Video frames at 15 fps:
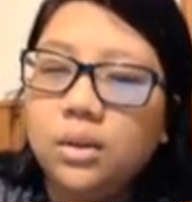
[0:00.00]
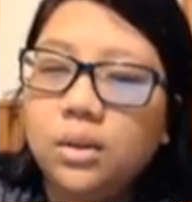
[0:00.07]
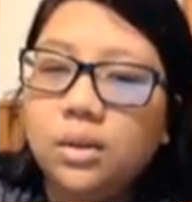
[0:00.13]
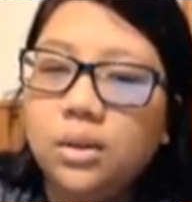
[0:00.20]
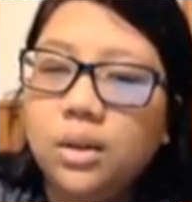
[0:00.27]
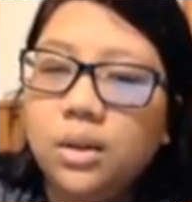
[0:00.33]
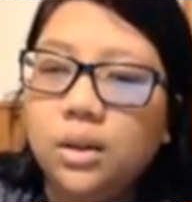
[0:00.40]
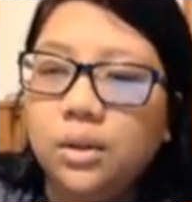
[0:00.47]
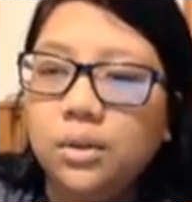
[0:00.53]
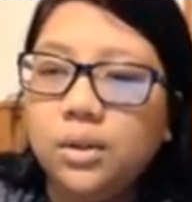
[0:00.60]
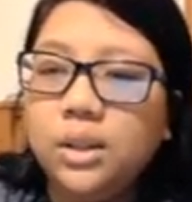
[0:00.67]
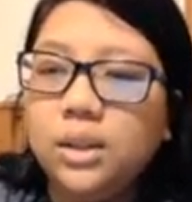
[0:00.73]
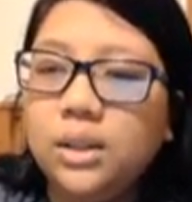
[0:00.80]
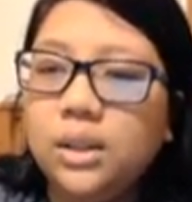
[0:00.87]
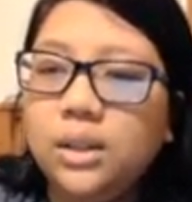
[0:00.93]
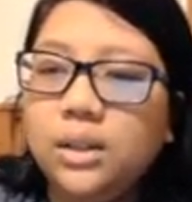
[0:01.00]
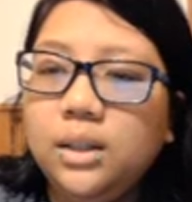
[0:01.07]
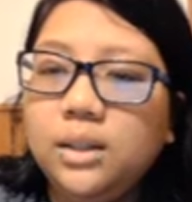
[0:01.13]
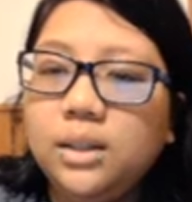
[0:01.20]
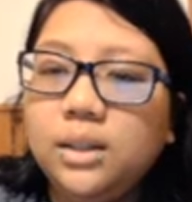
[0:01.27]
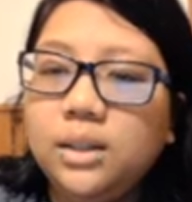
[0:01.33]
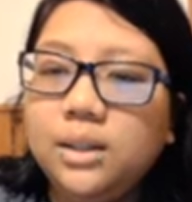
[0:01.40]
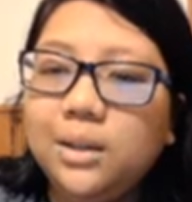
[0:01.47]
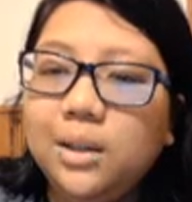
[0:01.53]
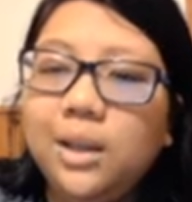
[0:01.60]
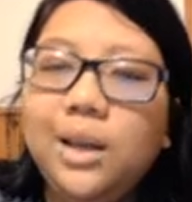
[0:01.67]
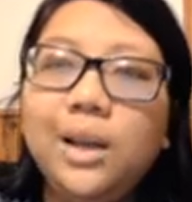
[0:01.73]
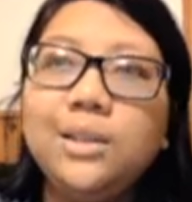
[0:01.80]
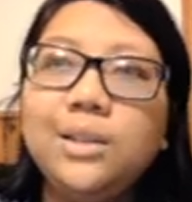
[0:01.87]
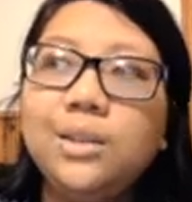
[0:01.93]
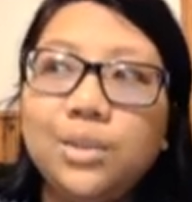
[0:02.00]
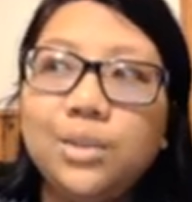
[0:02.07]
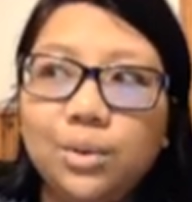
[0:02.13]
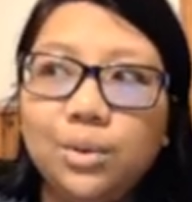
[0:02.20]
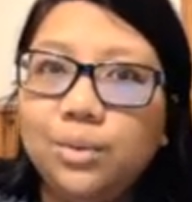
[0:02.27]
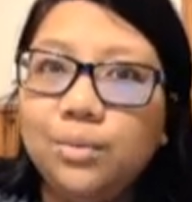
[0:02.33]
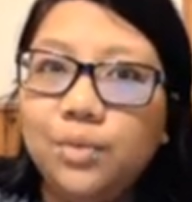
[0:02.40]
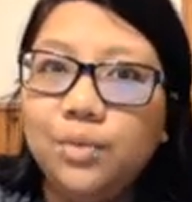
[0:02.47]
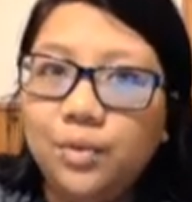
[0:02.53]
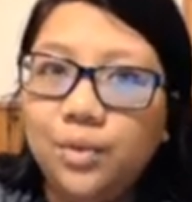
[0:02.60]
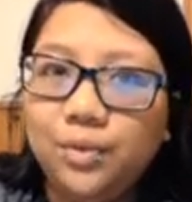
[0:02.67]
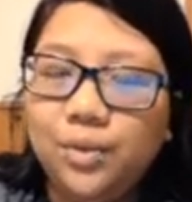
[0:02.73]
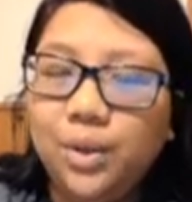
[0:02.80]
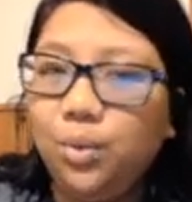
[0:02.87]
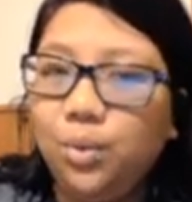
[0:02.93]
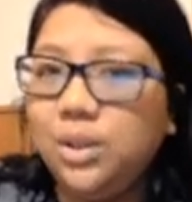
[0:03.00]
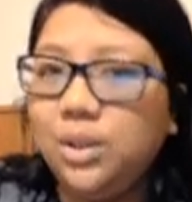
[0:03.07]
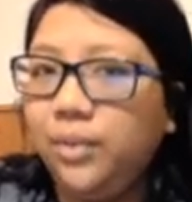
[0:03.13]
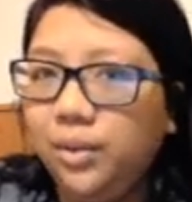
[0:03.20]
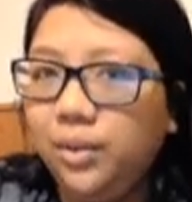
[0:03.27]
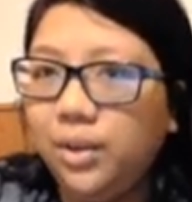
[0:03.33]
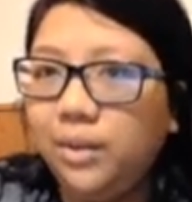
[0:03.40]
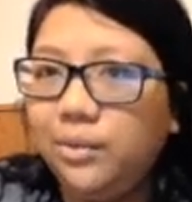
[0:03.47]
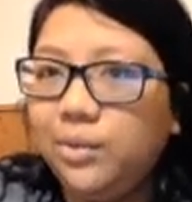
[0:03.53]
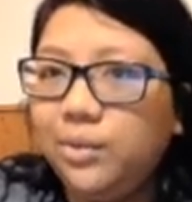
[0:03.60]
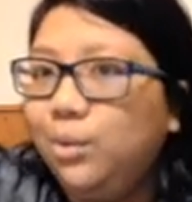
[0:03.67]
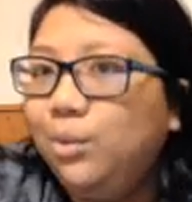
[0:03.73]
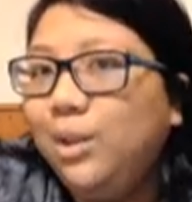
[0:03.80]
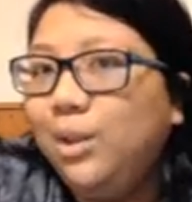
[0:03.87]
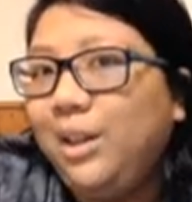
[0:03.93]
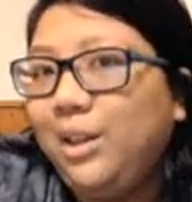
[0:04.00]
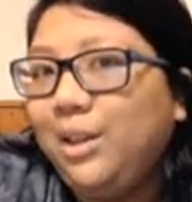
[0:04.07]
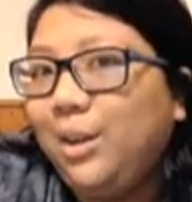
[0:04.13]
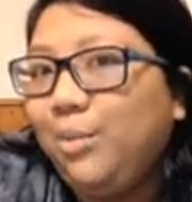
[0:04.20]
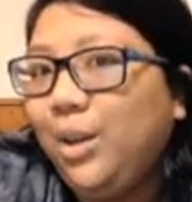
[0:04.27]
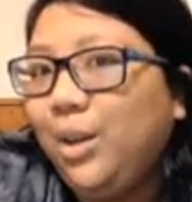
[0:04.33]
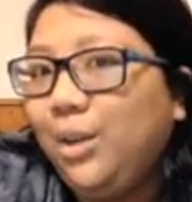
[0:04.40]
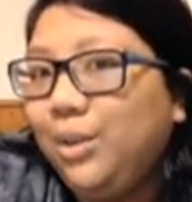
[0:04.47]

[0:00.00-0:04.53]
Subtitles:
I don't know, like it hasn't sold for 50 or 75. So like, I'm not